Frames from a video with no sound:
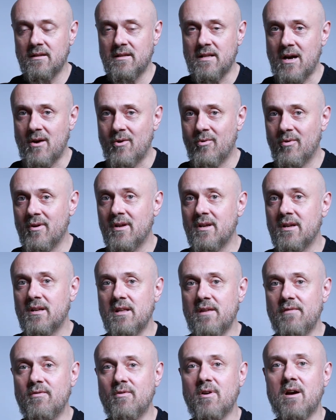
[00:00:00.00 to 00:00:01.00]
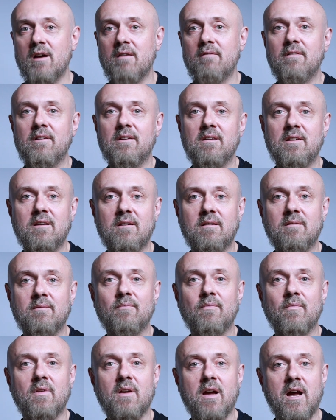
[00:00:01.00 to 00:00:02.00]
Now, if you have any
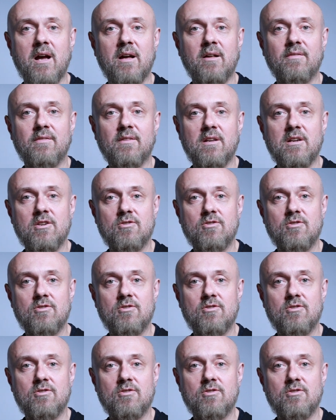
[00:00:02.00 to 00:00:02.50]
health